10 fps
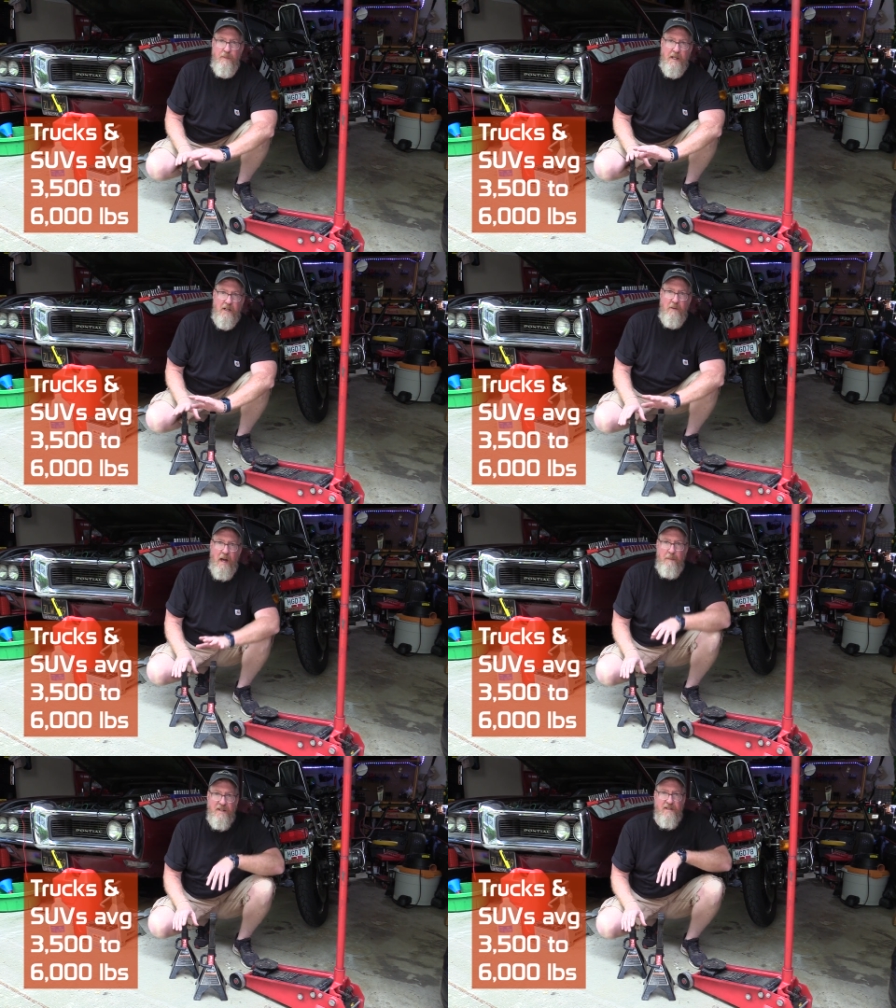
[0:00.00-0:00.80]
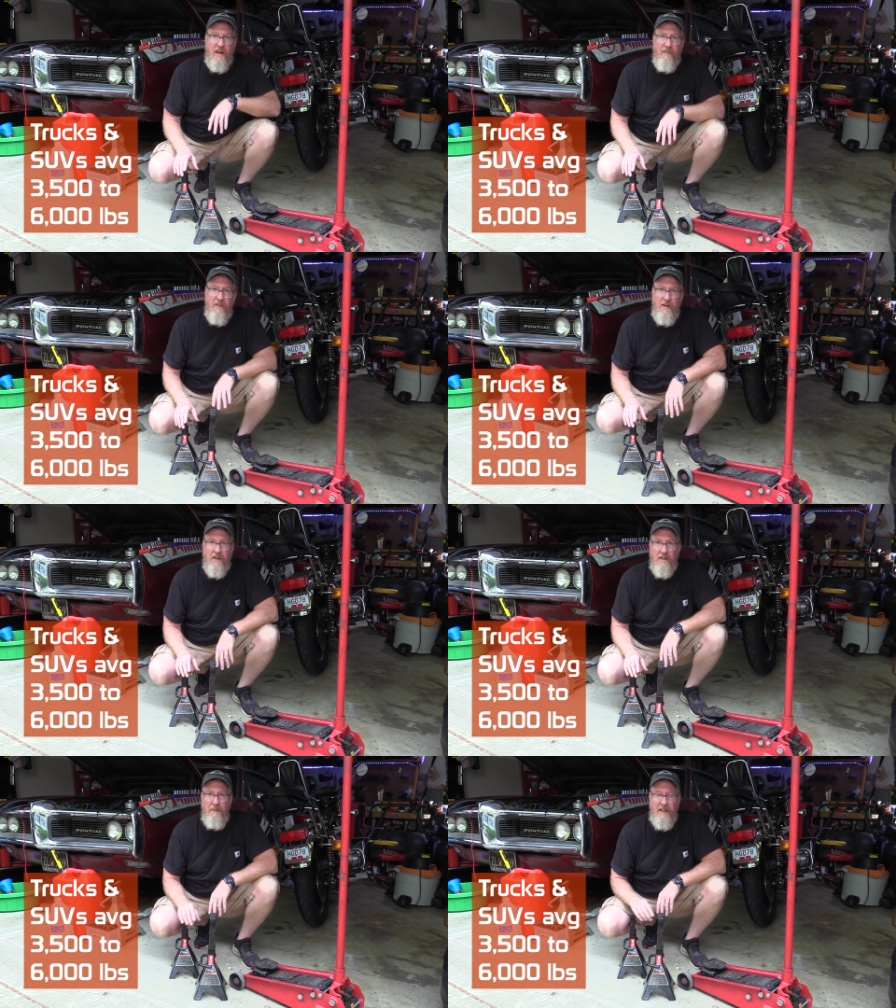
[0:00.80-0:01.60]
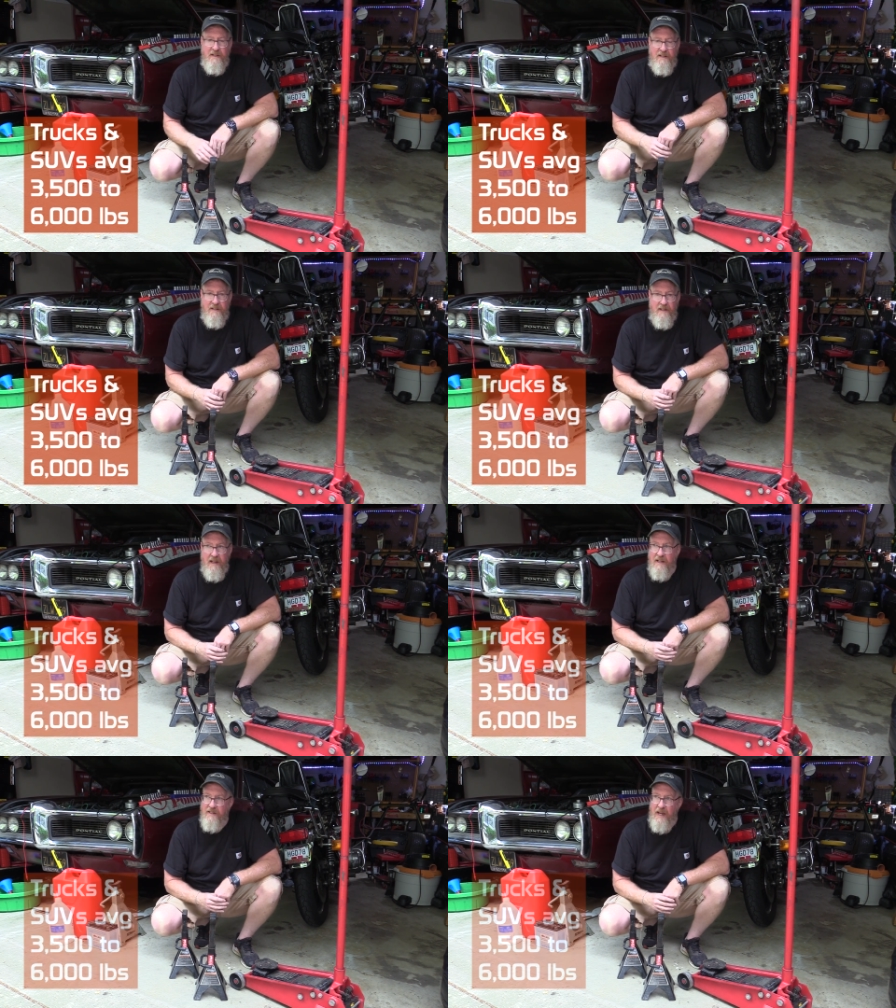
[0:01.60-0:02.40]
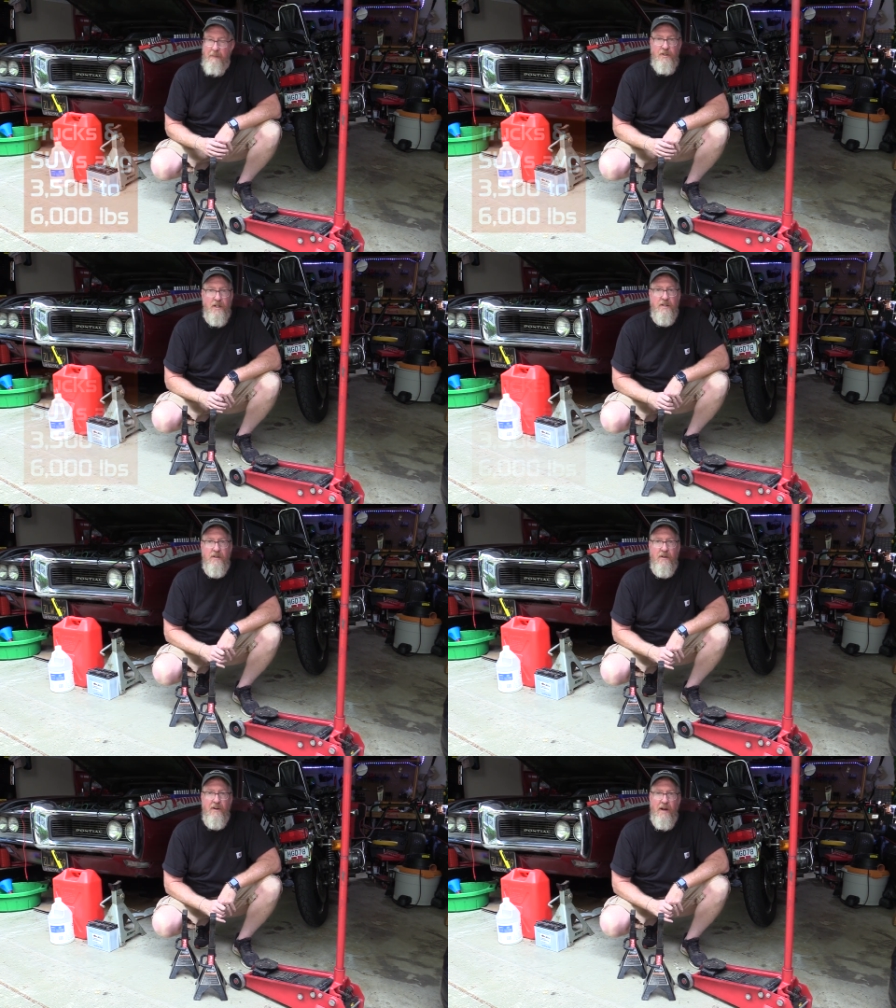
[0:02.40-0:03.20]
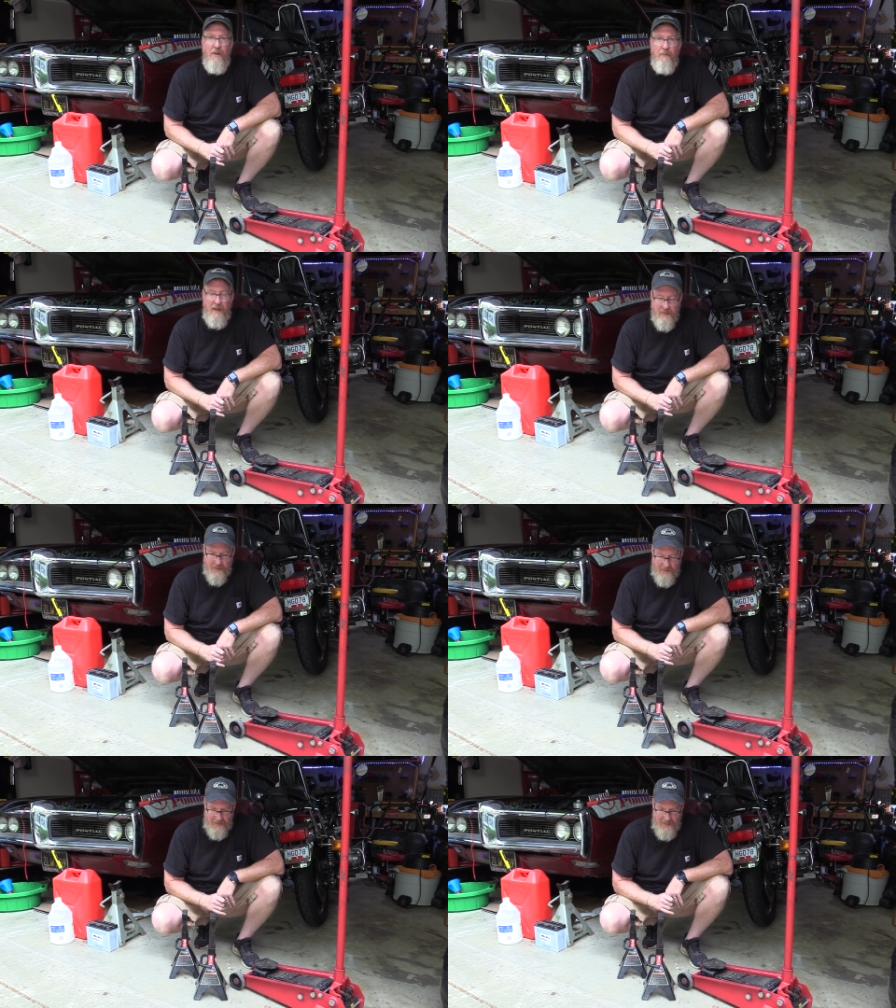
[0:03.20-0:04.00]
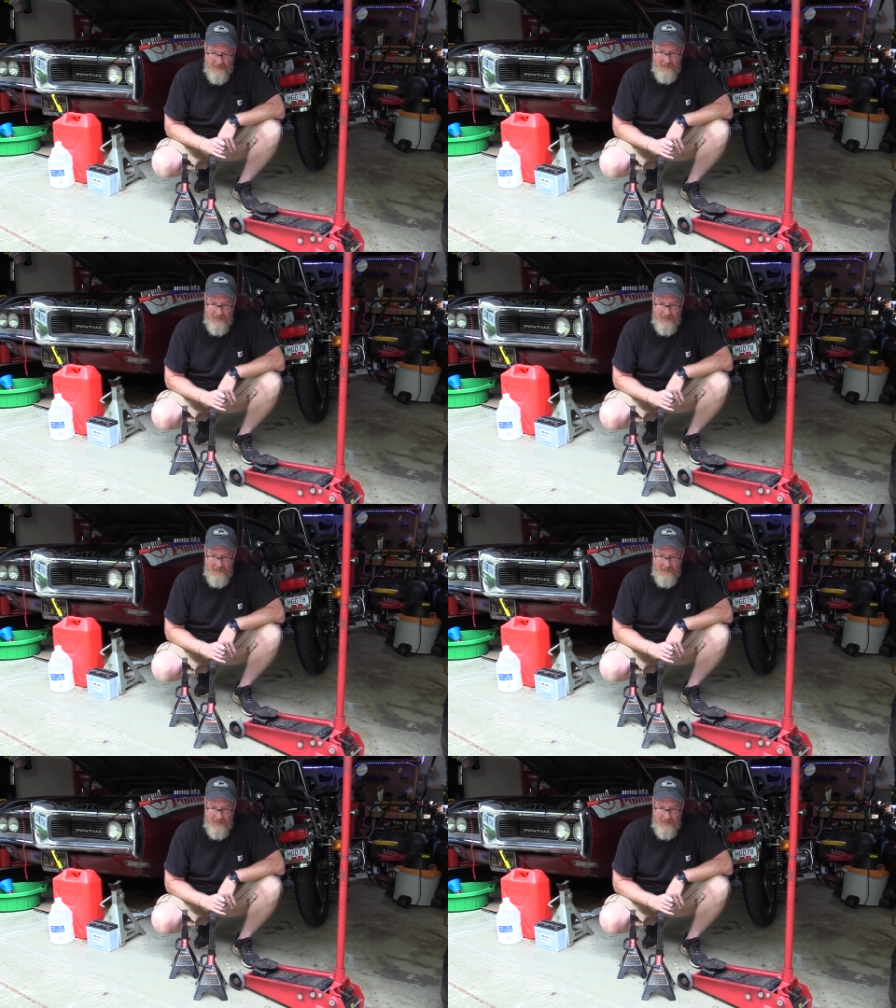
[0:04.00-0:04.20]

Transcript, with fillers: it could not be safe. You know, you could be damaging to your health, basically.